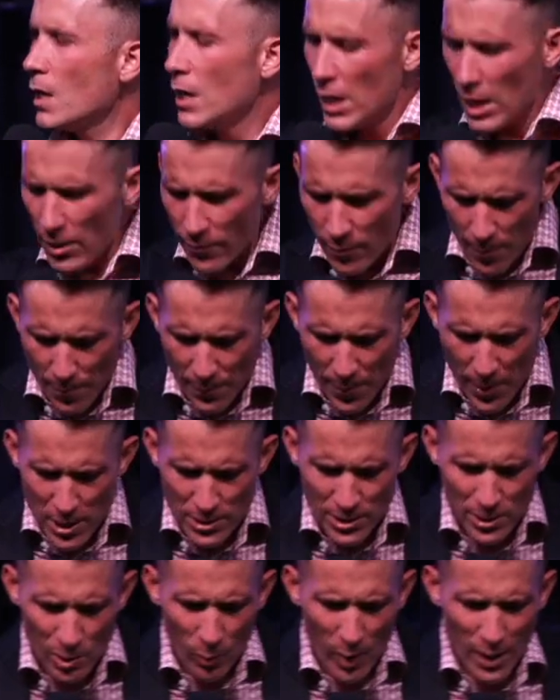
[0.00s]
Every
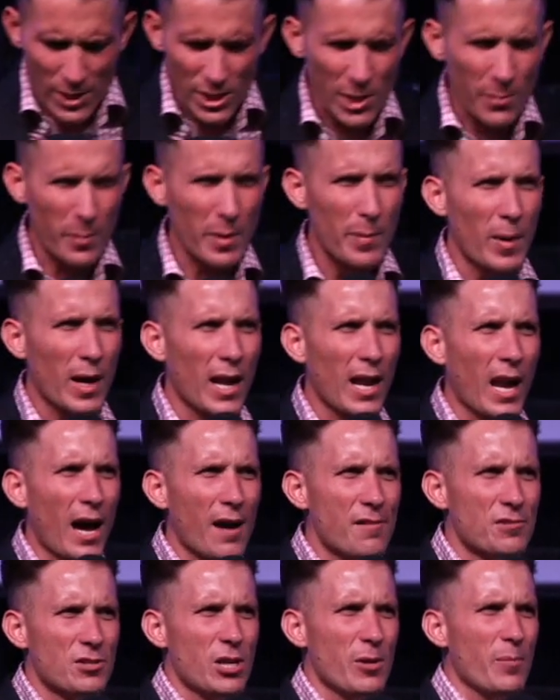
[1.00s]
person watching me by
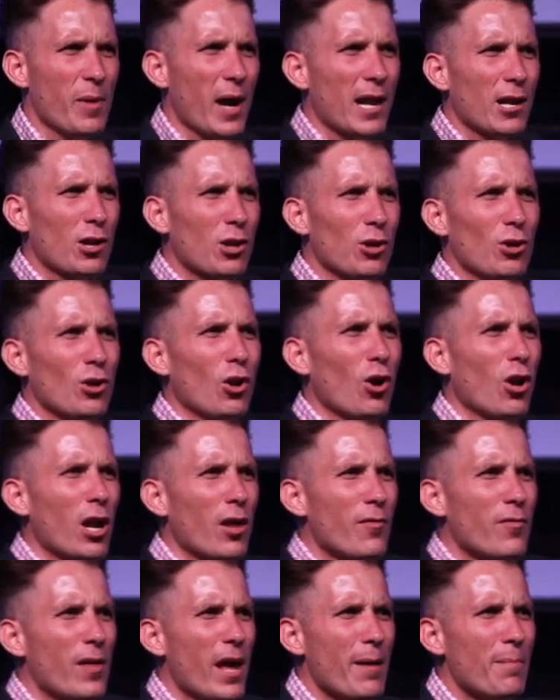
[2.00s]
live stream, I include all
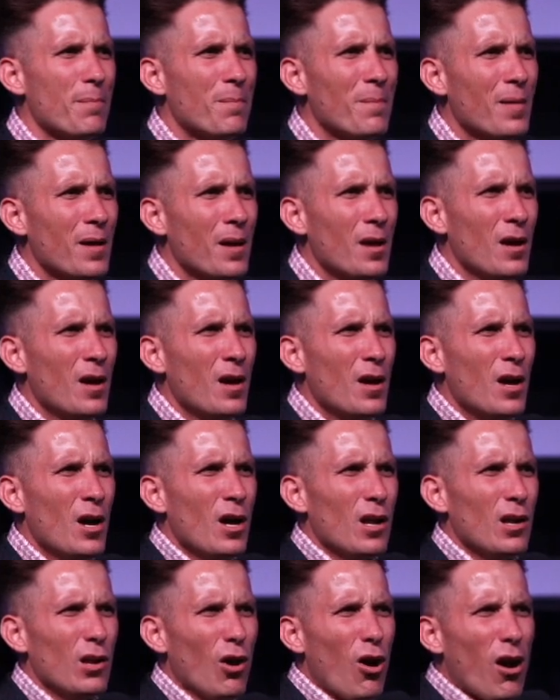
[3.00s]
of them.
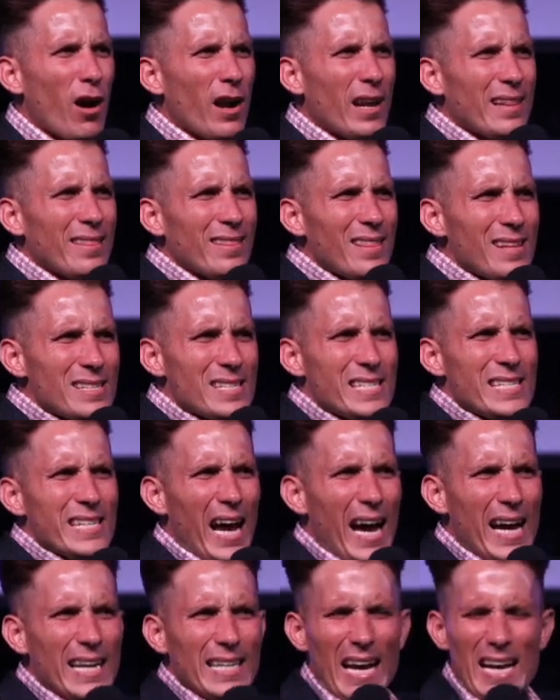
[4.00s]
Lord, in this
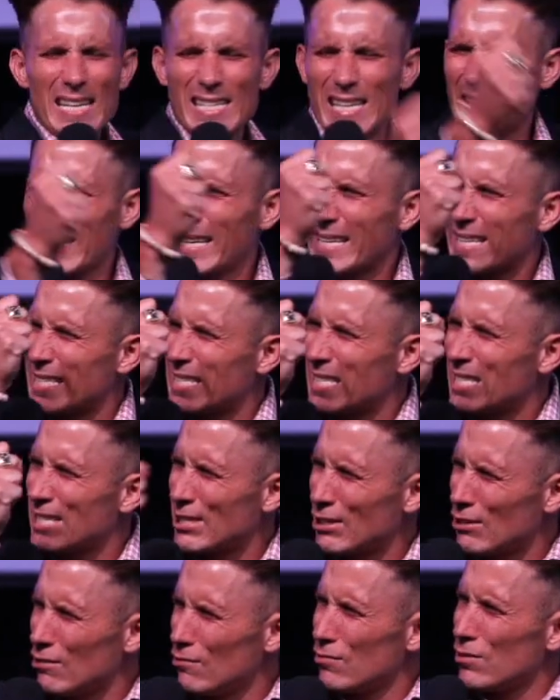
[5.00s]
night, as a
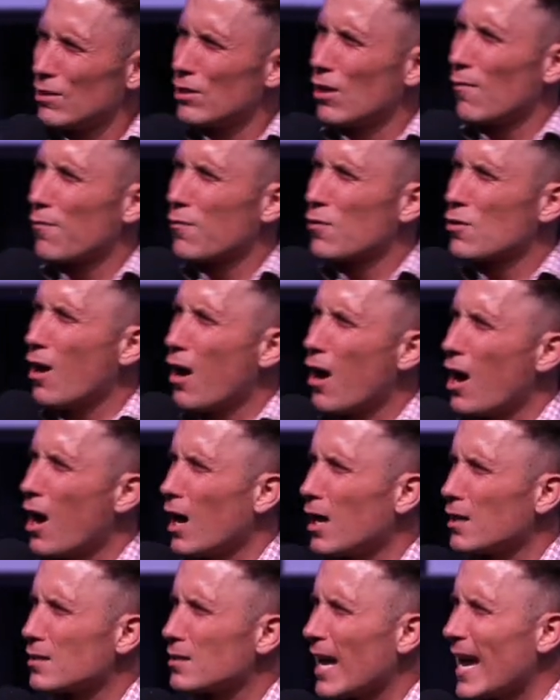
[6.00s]
children of
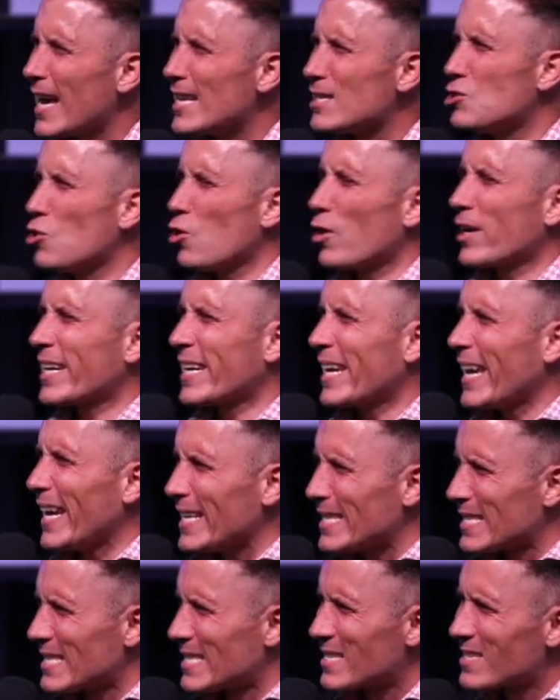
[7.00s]
God, as your
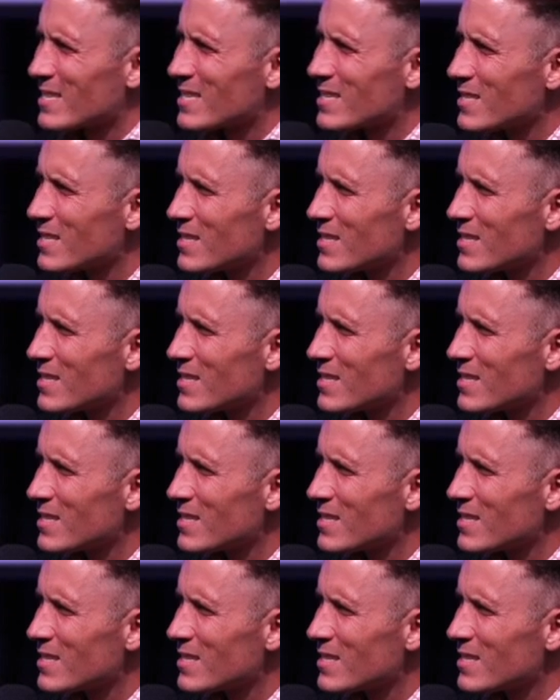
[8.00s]
kids,